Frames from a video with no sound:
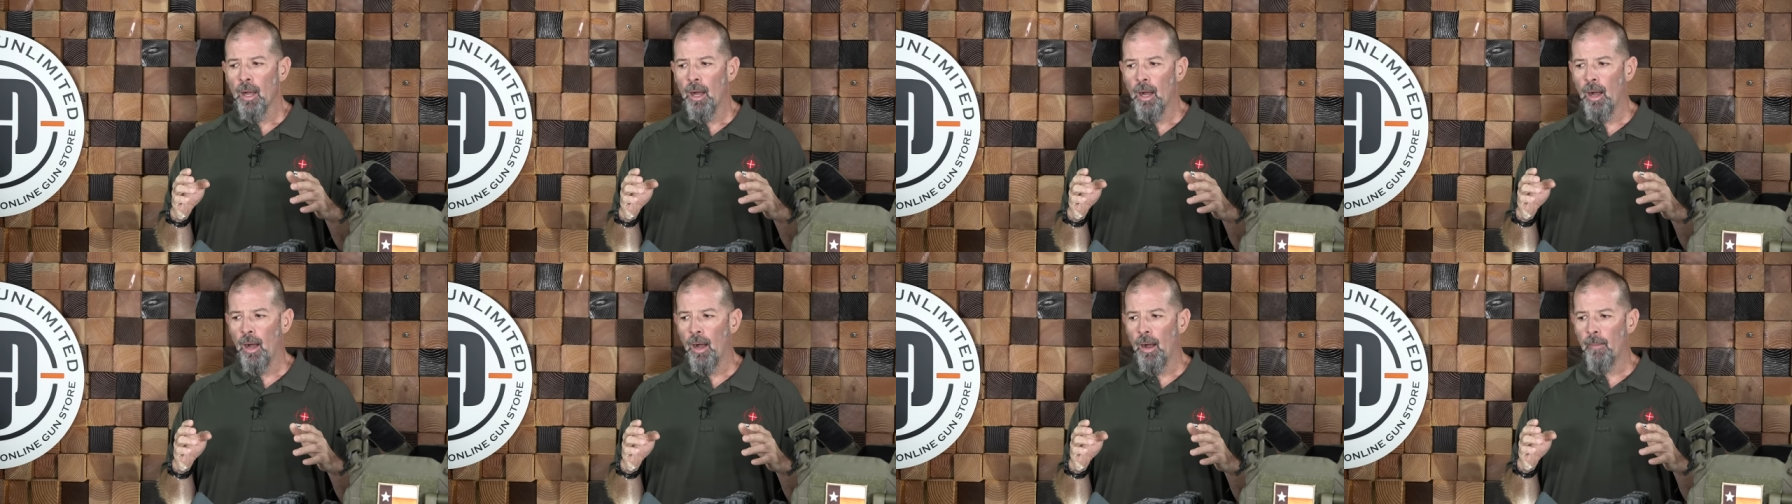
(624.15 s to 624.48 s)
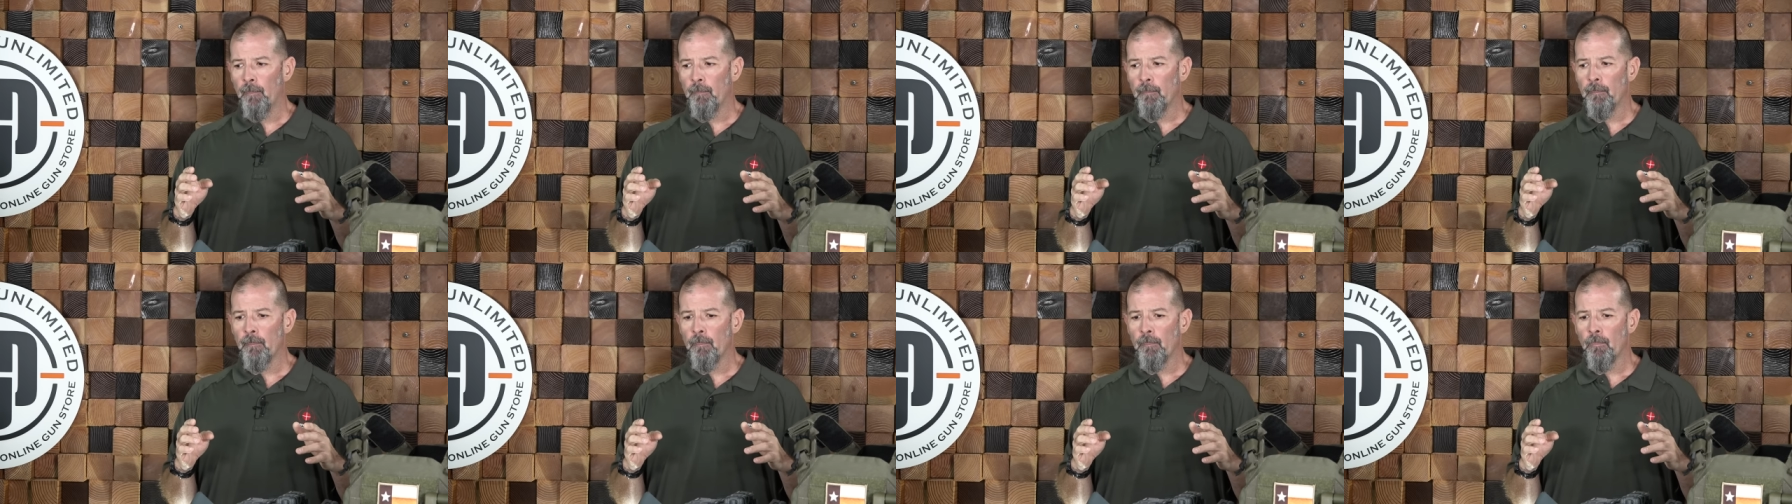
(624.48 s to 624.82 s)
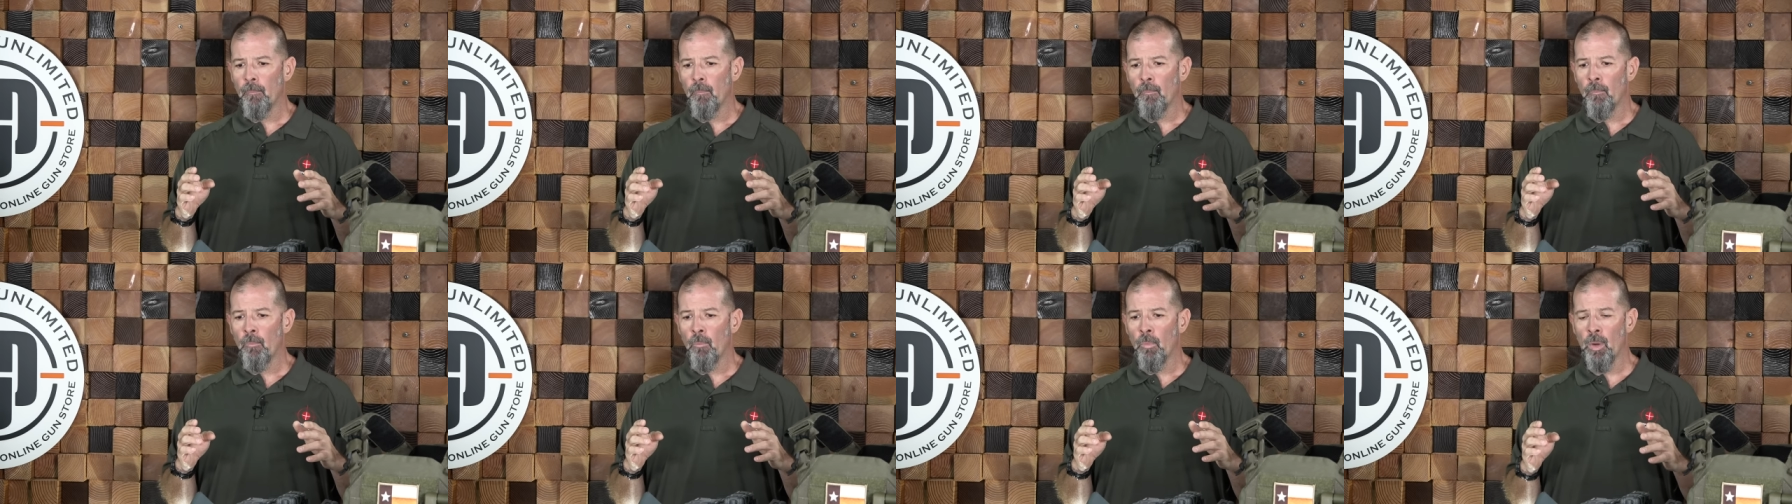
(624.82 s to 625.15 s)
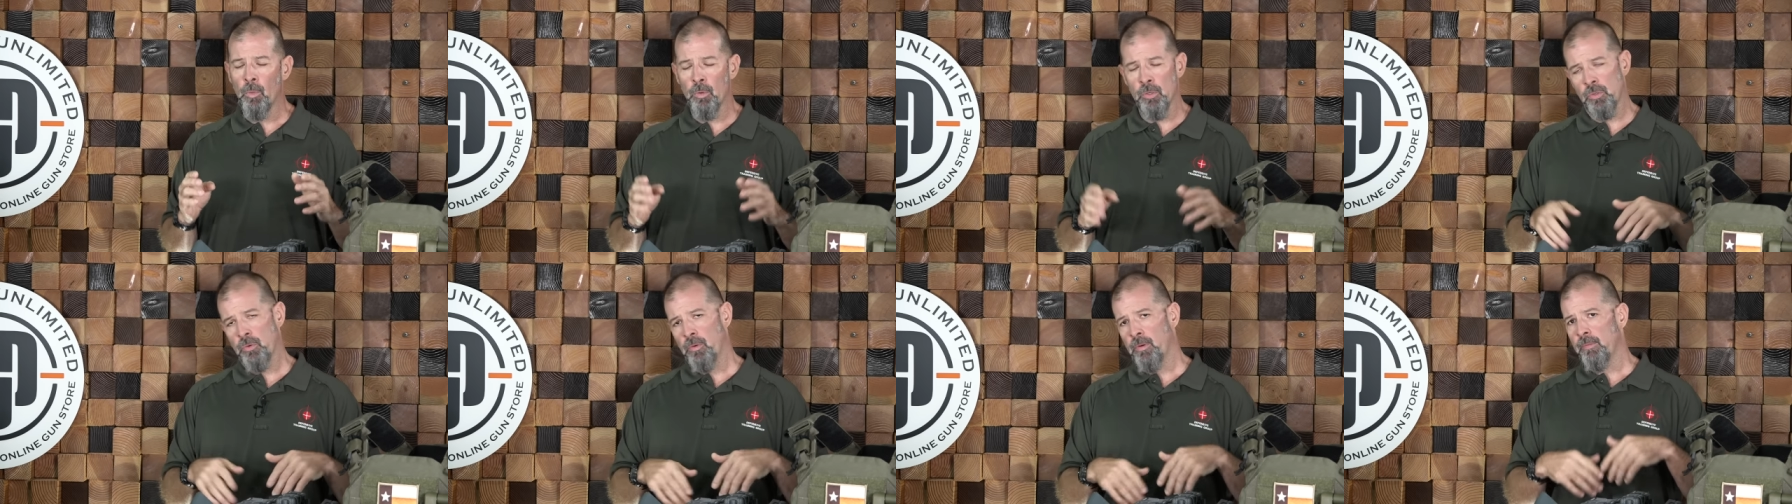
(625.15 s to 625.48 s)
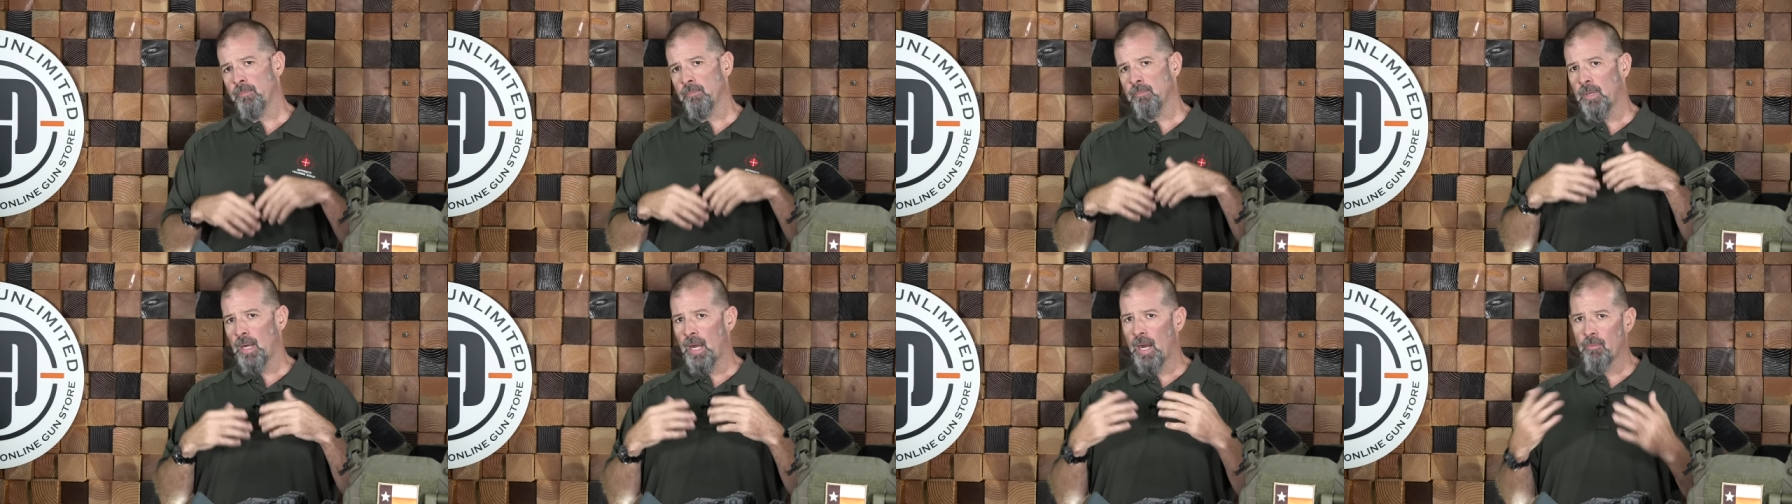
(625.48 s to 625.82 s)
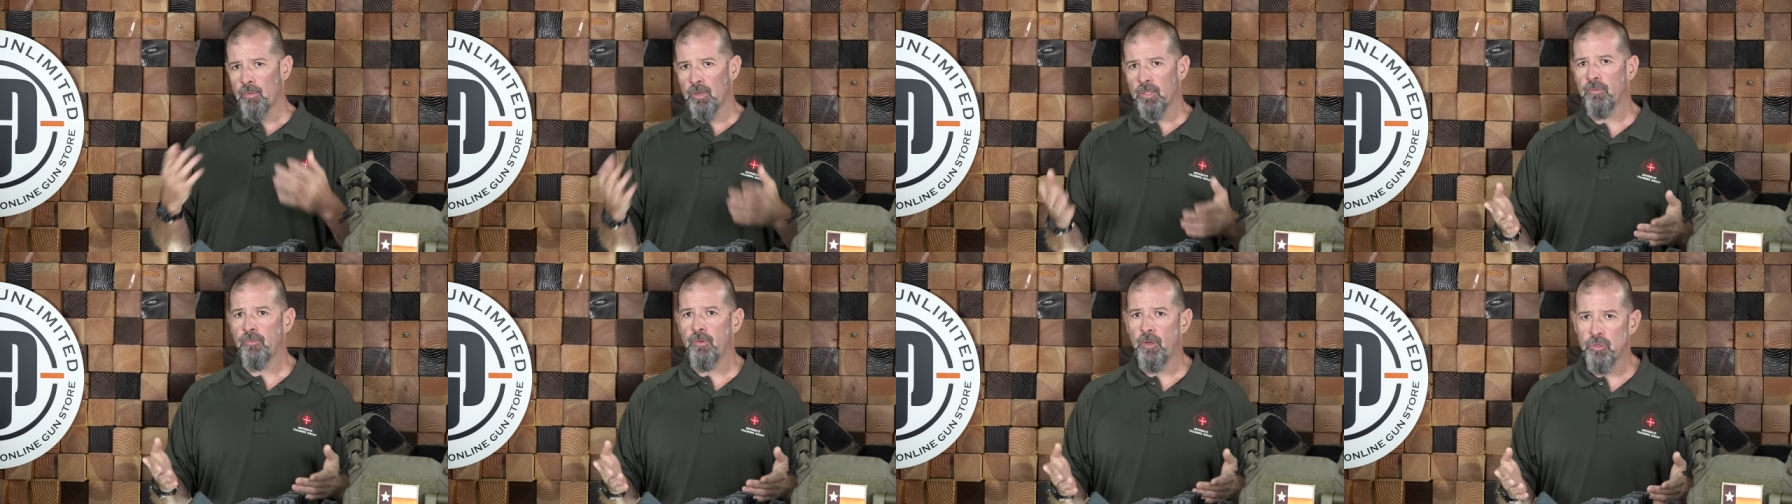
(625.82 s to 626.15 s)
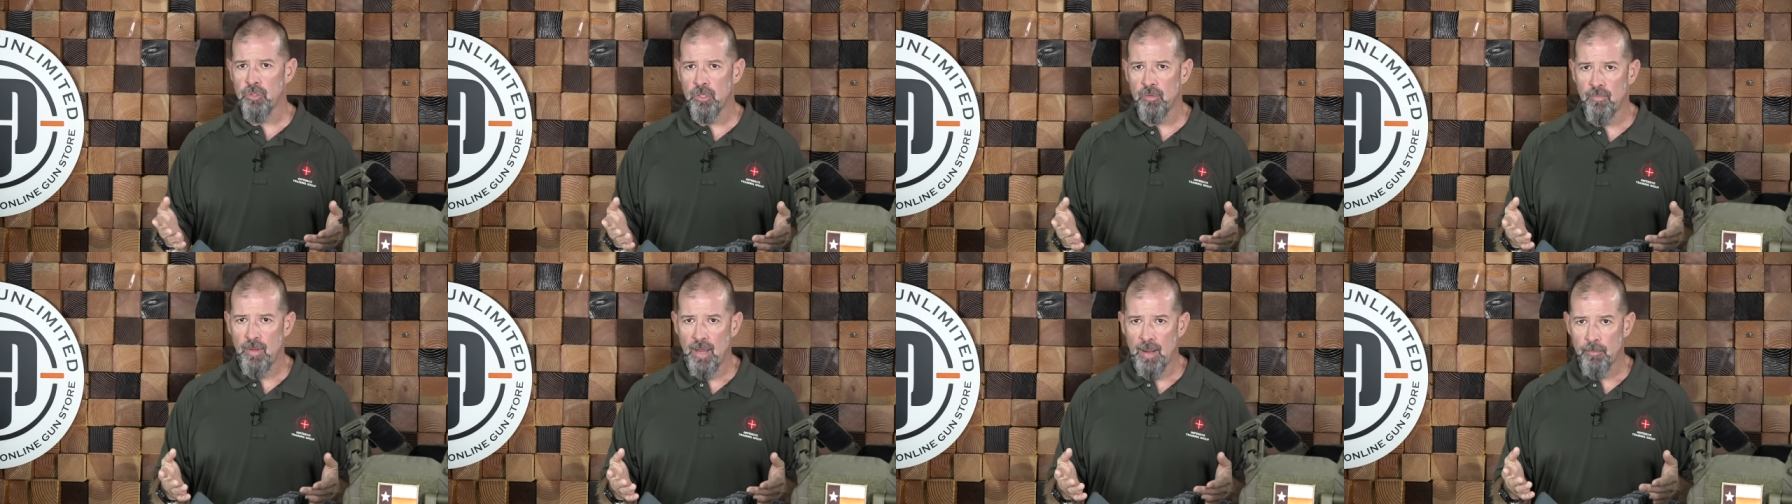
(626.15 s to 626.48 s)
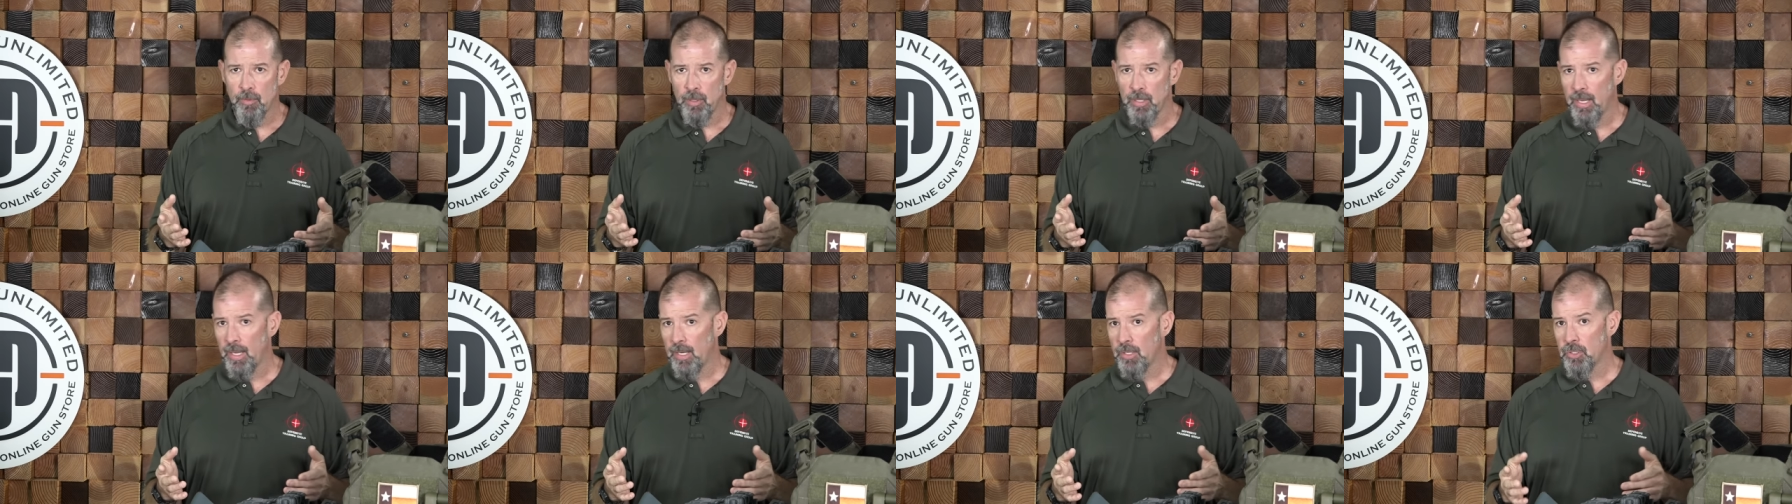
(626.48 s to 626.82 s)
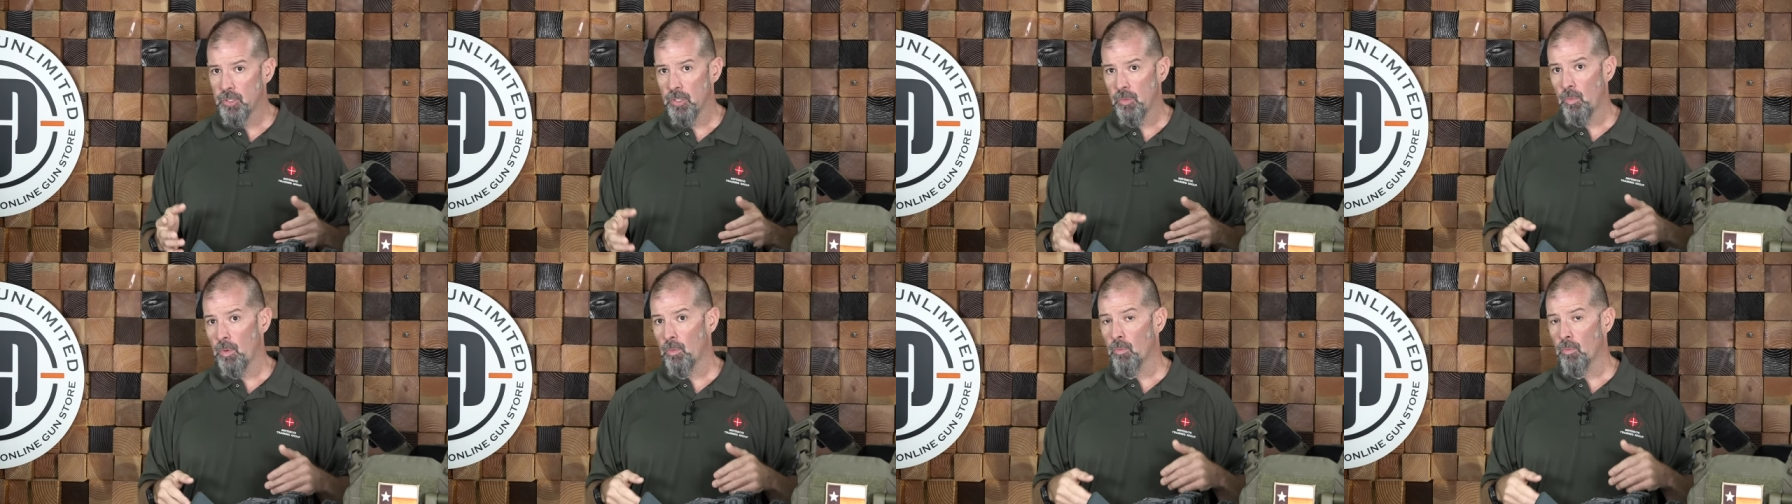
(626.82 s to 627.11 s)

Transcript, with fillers: Um, we were doing high risk fugitive apprehension.